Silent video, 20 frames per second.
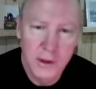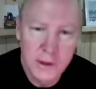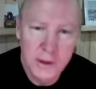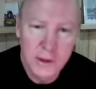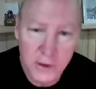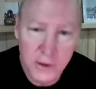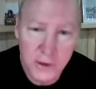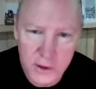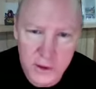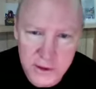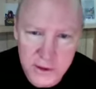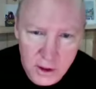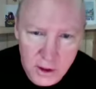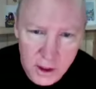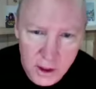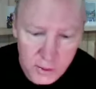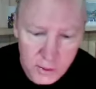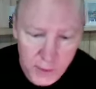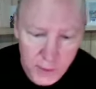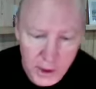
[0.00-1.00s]
So let's
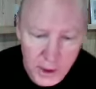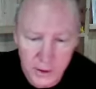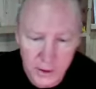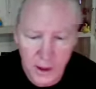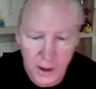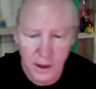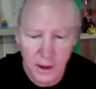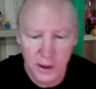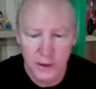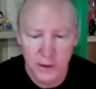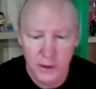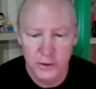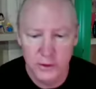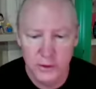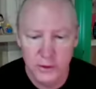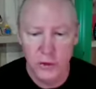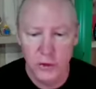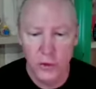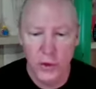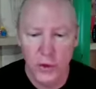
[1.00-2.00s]
talk about
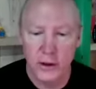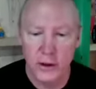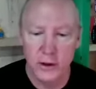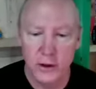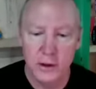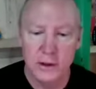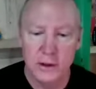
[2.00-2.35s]
the new record.